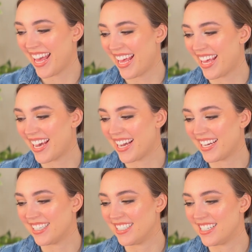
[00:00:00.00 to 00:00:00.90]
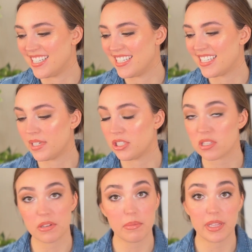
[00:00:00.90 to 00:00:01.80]
And just
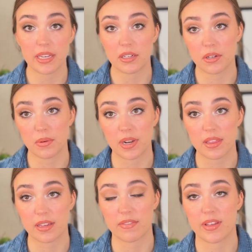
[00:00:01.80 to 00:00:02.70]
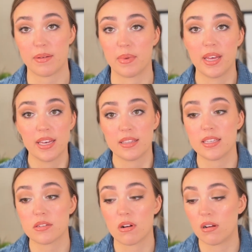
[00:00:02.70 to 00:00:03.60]
going to be letting you know what I think of them.
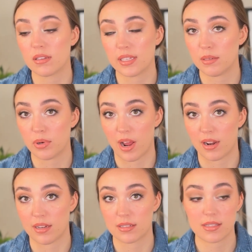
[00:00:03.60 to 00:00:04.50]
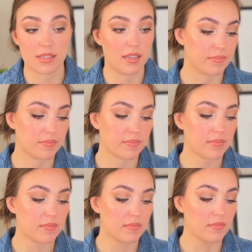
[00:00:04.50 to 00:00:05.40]
These are all clean products.
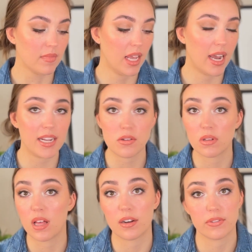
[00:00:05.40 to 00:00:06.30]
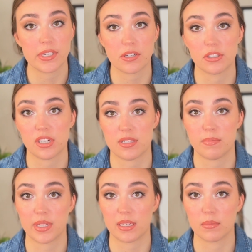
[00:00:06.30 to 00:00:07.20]
I do a lot of research as I'm
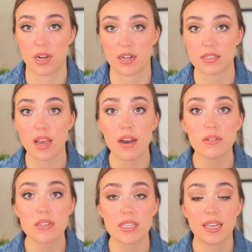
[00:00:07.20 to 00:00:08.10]
picking products out.